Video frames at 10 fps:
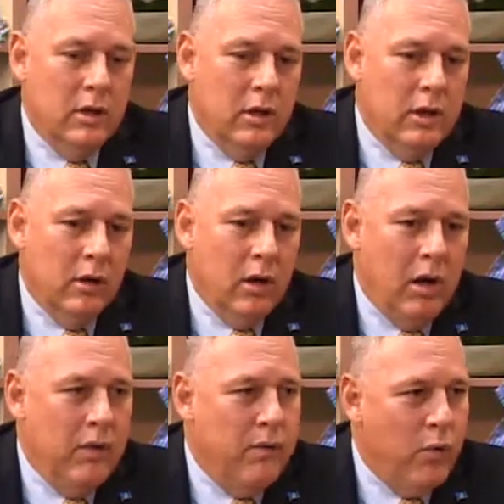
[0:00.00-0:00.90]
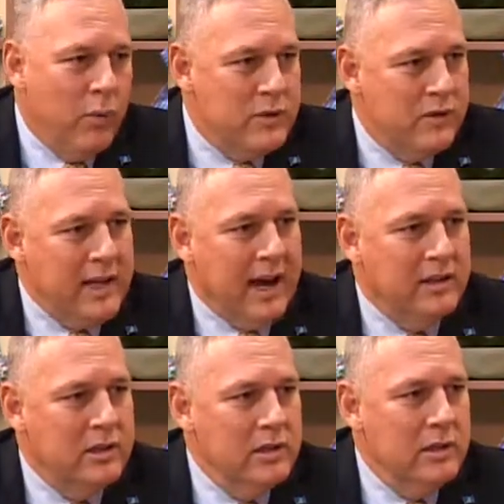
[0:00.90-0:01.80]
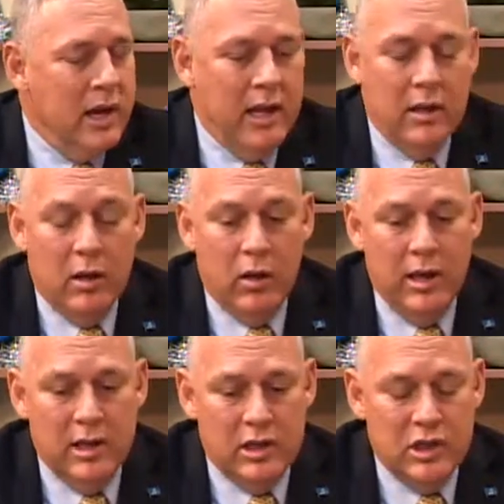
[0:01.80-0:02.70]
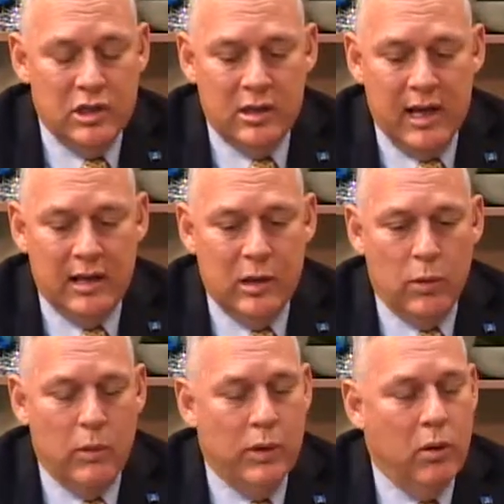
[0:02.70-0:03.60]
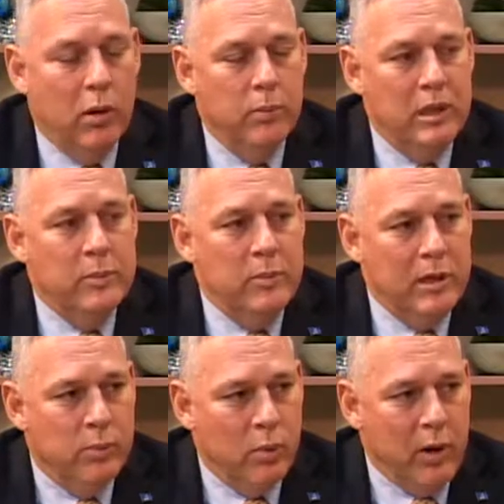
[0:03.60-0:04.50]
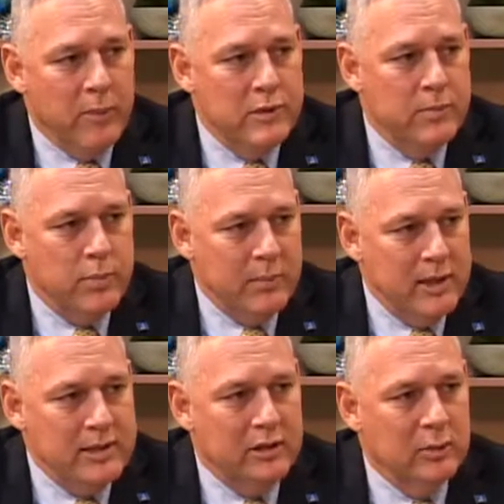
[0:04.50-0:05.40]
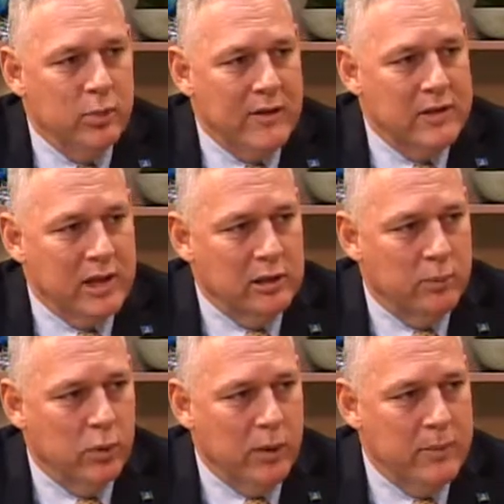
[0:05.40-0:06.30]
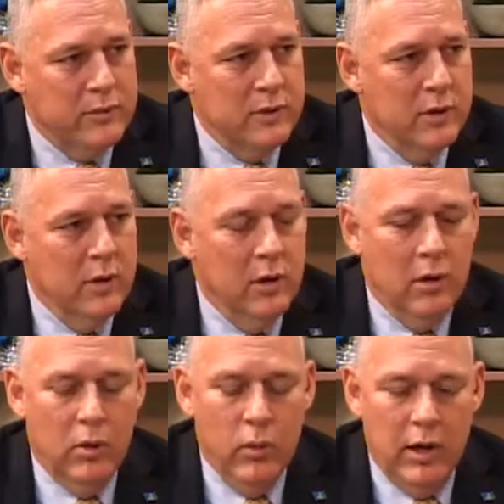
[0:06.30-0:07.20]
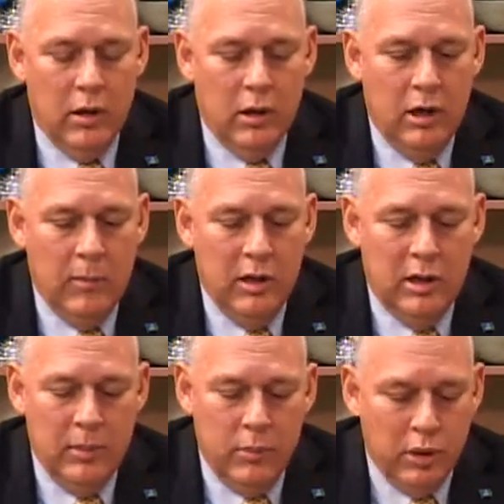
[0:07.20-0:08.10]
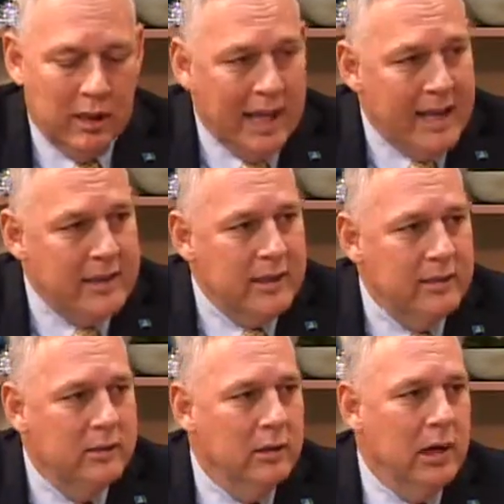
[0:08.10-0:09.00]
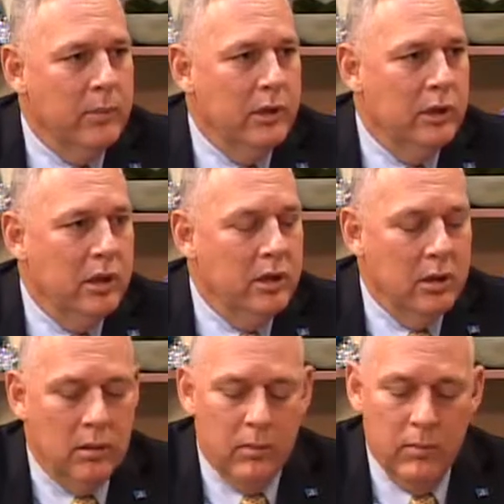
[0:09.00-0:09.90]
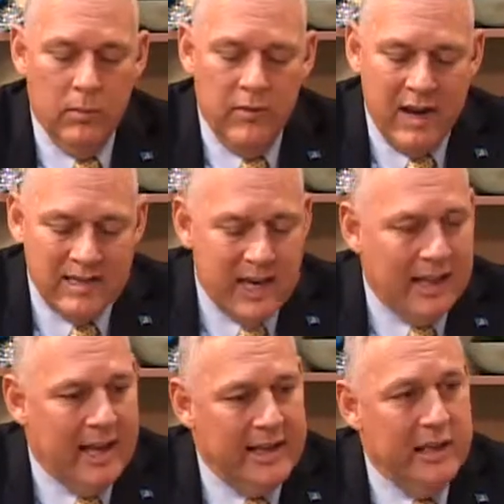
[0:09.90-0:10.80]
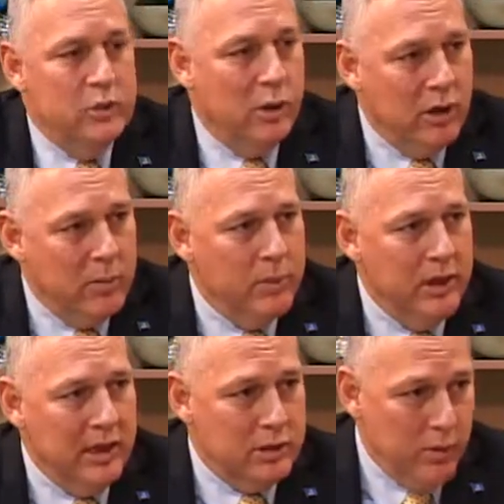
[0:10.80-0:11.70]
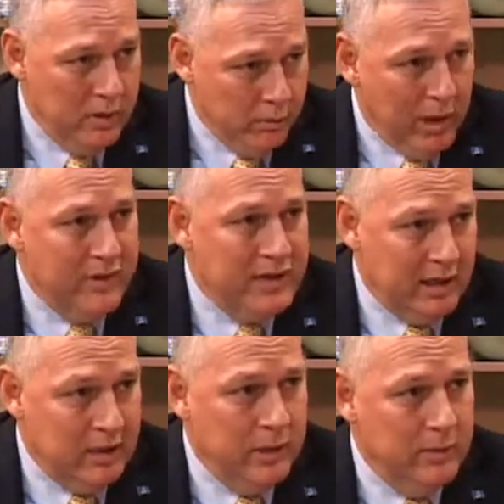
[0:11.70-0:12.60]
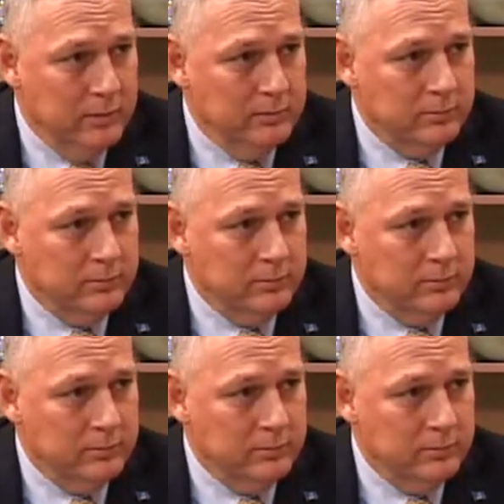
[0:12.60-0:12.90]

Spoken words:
There are other forms of taxes, and in addition to that, there are what we call PPP programs, public sector, private sector programs, where government can put land in, government can vest that land into a company that's with private sector people.